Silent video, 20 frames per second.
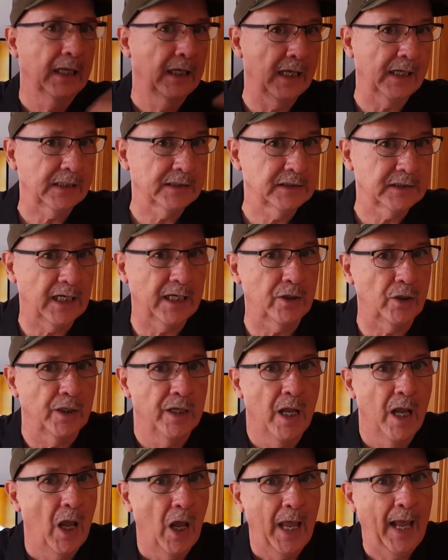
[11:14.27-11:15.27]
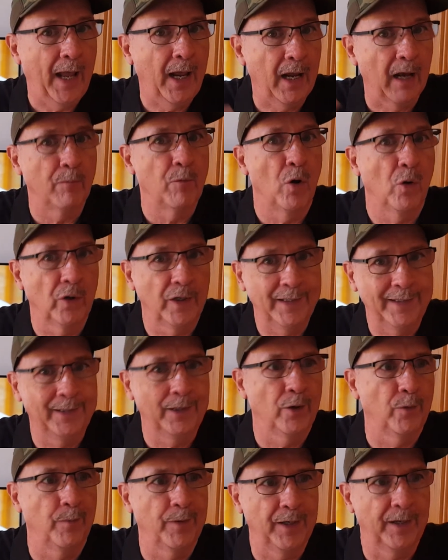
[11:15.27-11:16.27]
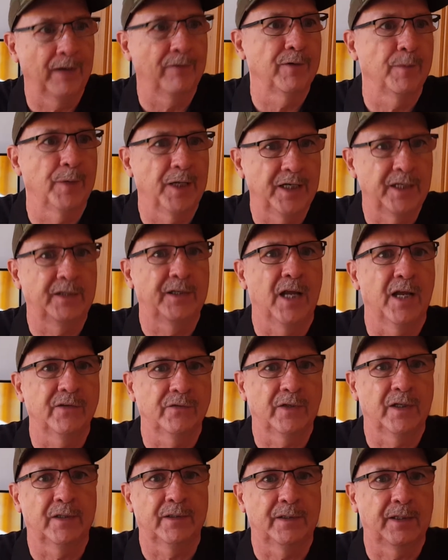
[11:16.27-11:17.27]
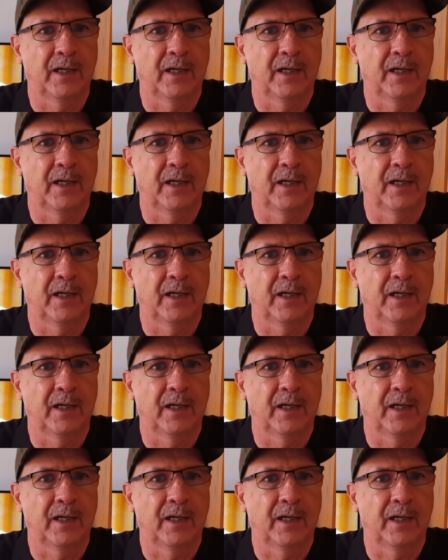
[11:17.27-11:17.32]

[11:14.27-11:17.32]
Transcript: Like I said, hey, I'm only human. Everybody does it.